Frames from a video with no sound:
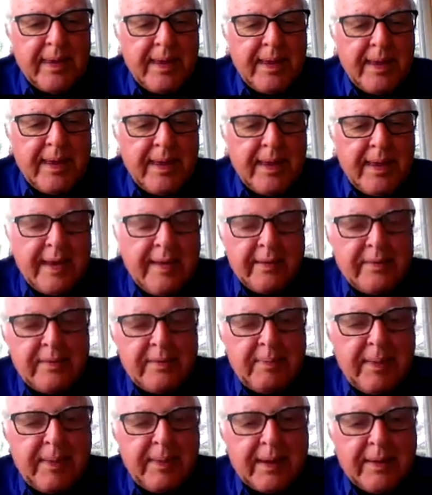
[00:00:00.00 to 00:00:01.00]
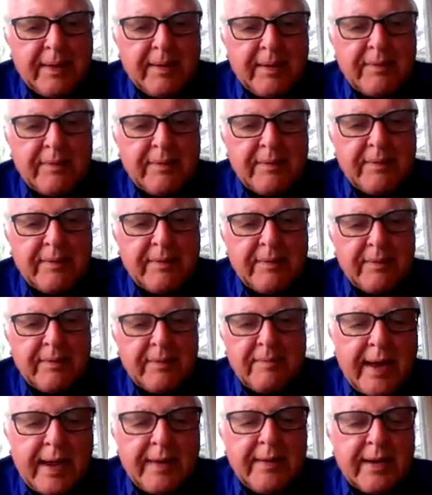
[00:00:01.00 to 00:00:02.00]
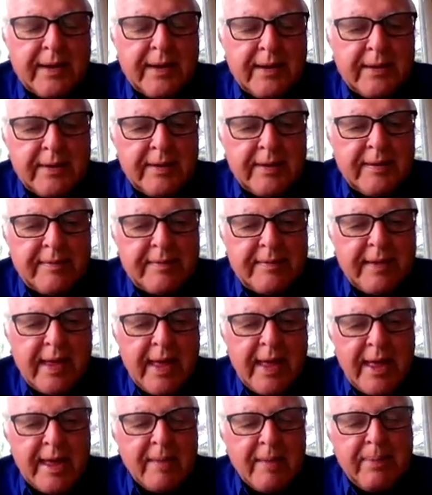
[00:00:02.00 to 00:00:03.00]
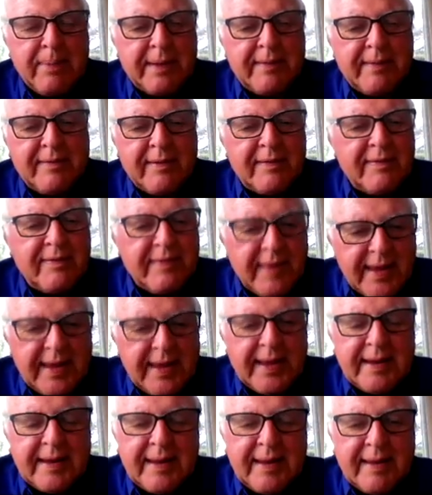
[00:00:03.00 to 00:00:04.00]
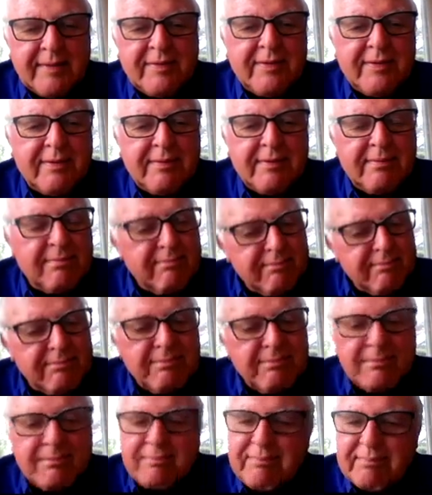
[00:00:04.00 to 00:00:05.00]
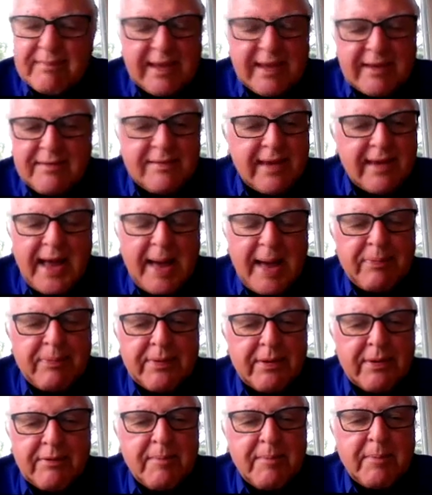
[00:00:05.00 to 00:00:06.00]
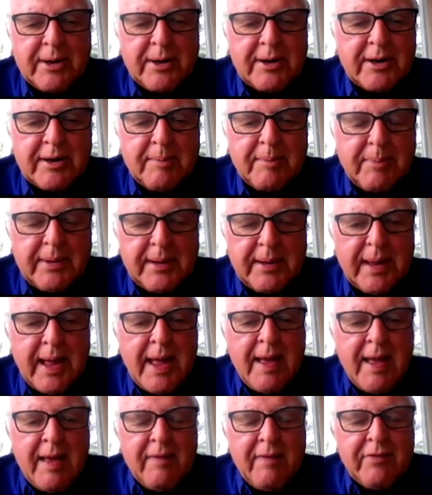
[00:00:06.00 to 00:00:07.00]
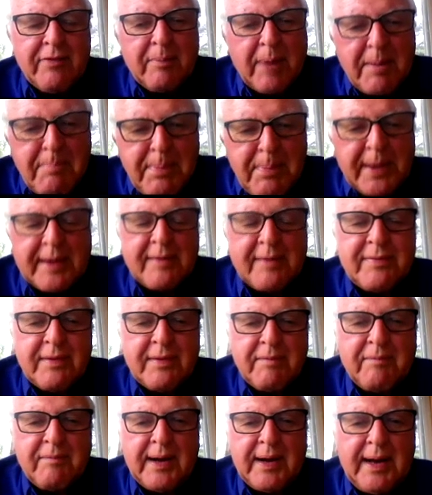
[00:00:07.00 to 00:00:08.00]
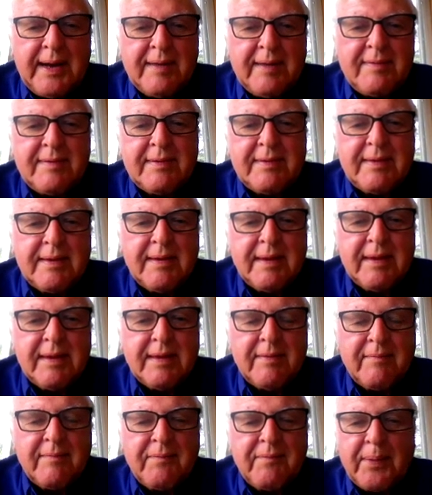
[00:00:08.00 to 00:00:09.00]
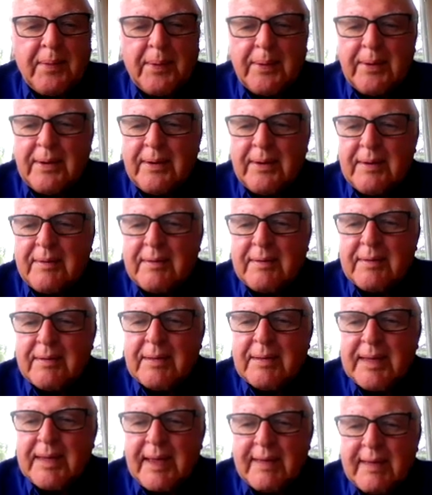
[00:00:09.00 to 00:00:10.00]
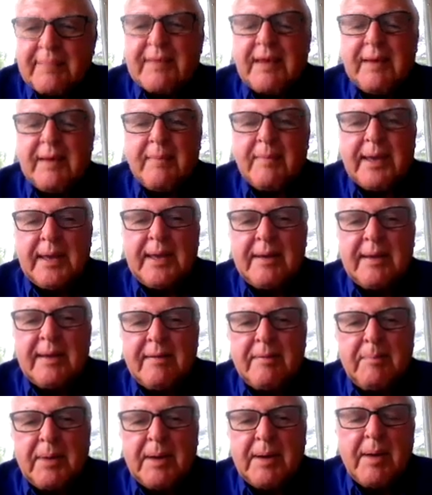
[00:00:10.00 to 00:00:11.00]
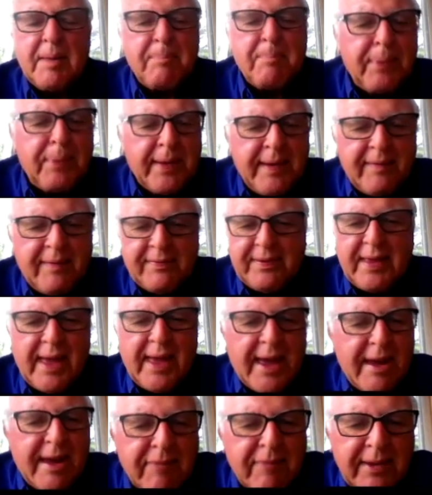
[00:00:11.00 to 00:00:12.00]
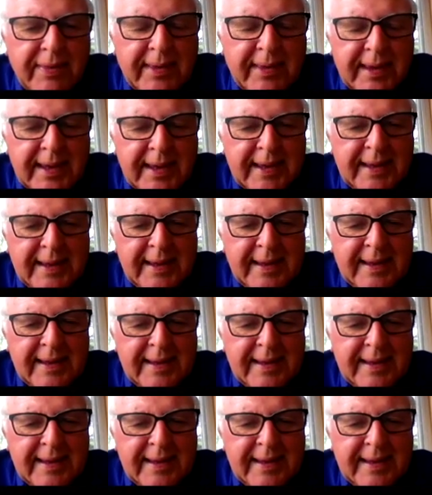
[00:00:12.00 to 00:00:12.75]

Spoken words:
on the east coast because of dangerous undercurrents, but to see it is absolutely remarkable. So my biggest advice for guests coming into Barbados, please see everything.